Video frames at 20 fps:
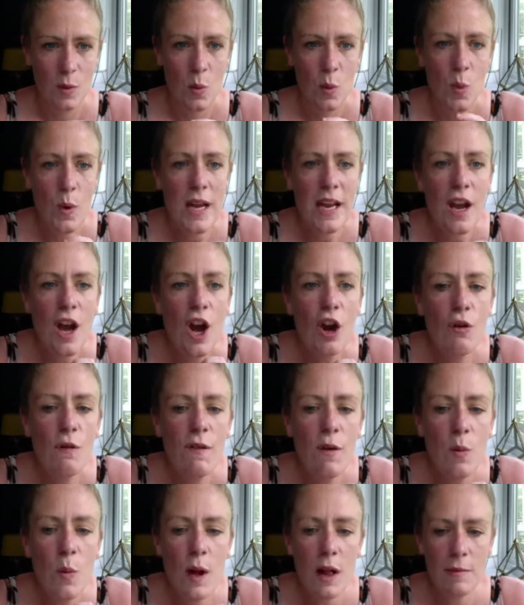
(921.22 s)
We
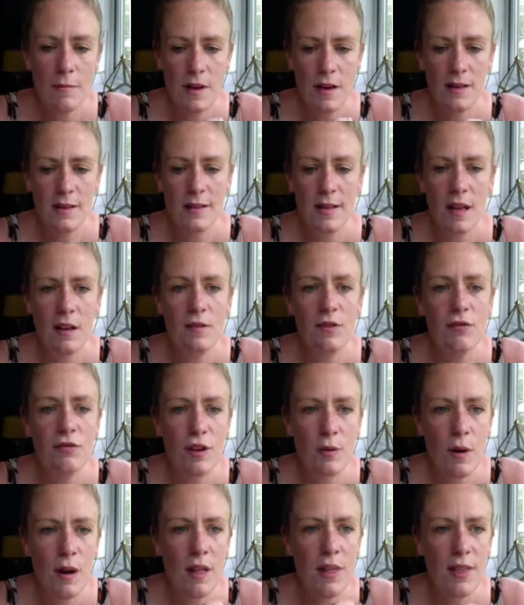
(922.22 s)
overwhelm ourselves
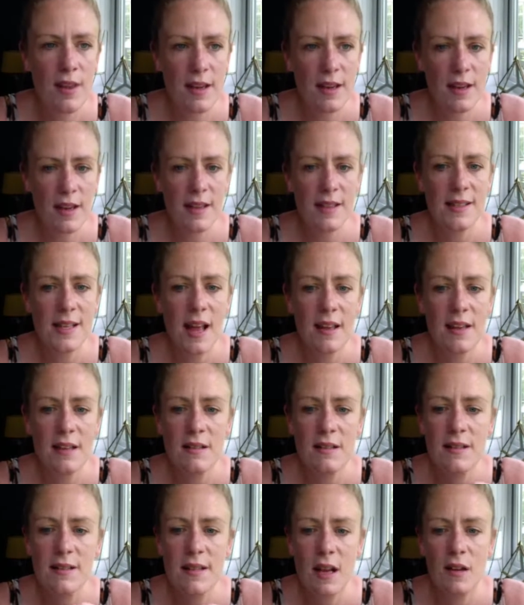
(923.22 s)
through our thinking, telling
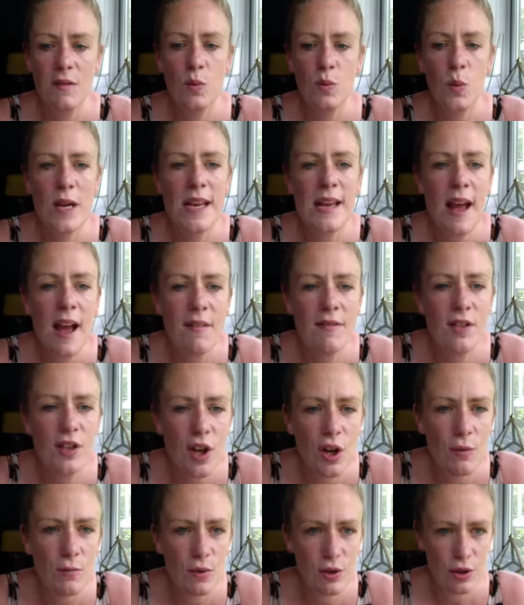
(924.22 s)
ourselves we have
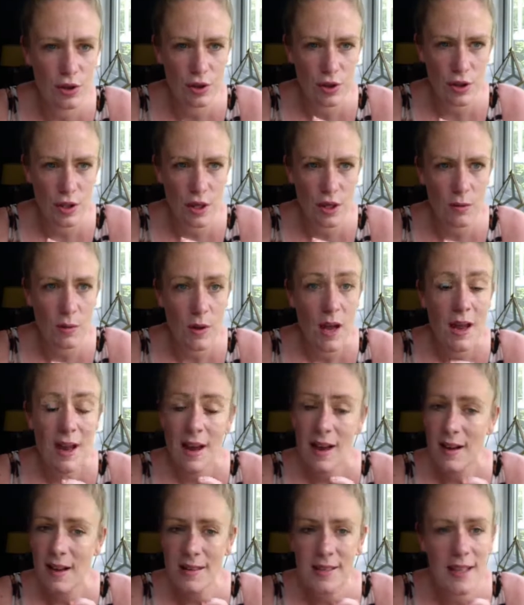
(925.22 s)
so much to do.
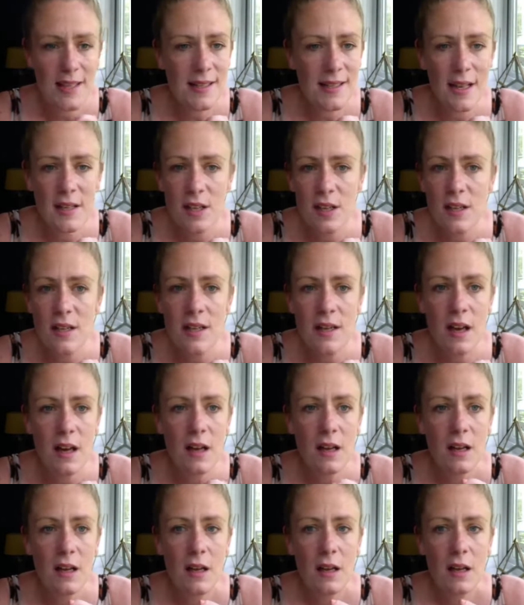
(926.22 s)
And as I said
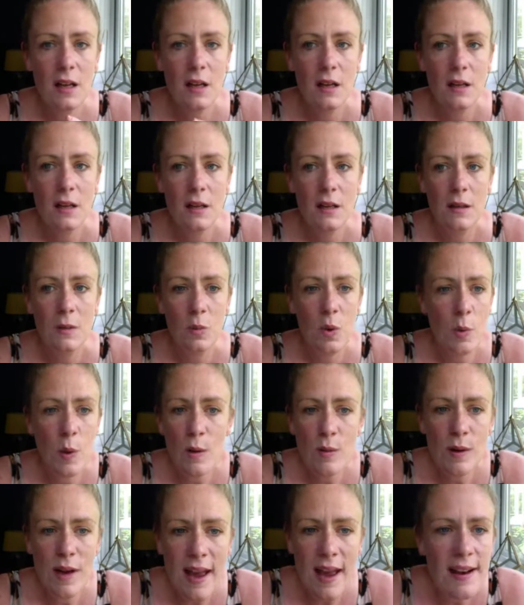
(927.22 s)
earlier, we
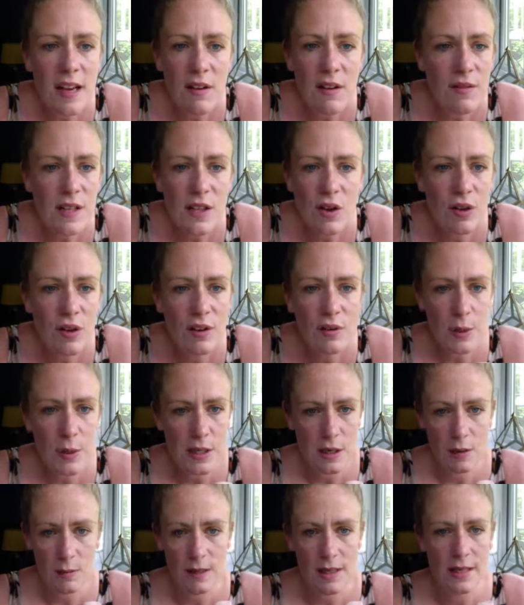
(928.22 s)
won't get any of it done if we
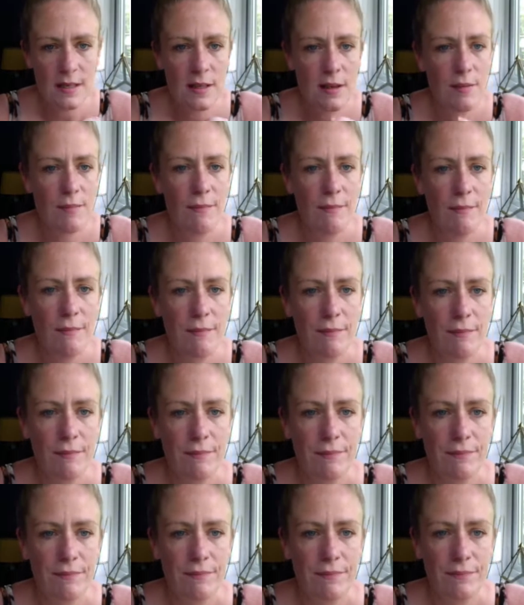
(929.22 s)
don't listen,
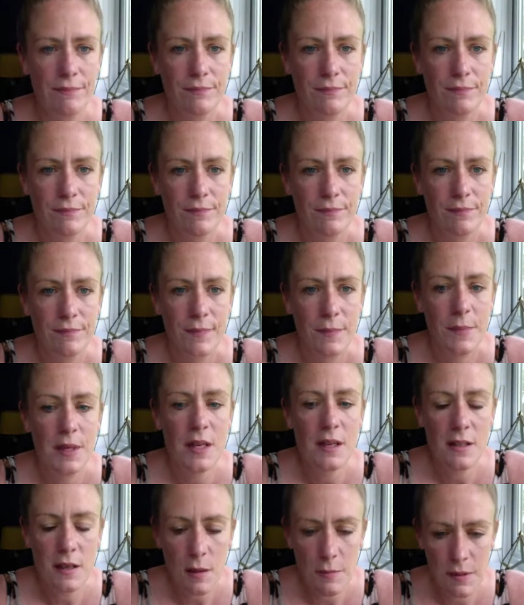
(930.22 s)

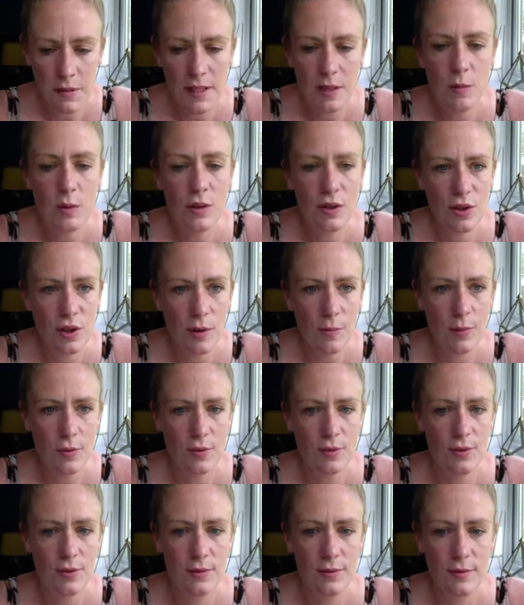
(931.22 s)
because our body will stop
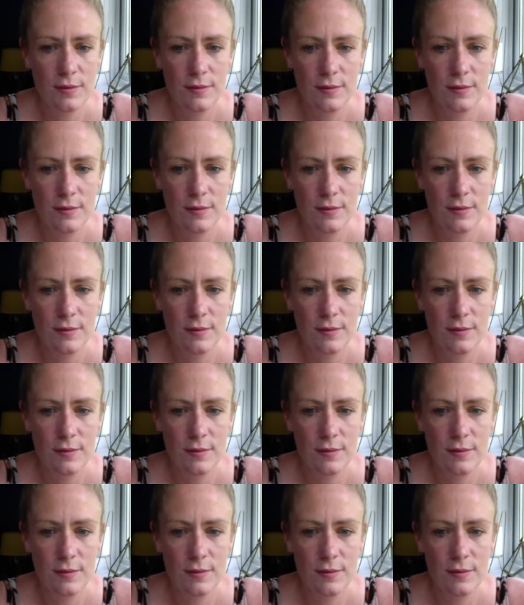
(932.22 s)
us.